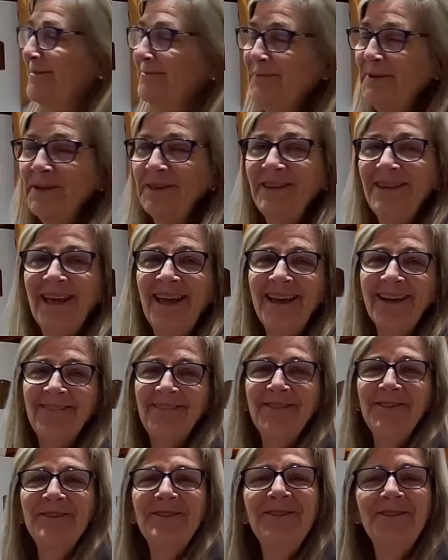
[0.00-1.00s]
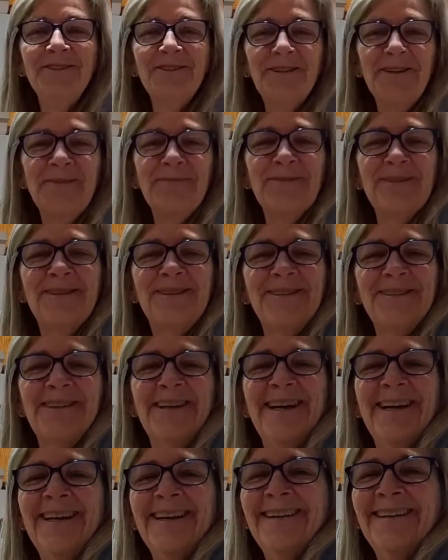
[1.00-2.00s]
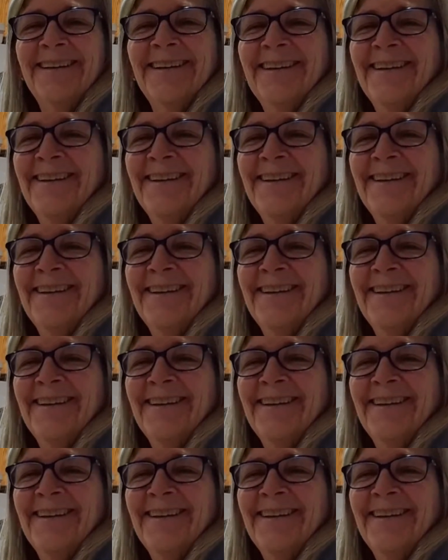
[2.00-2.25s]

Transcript: put that rooster up straight,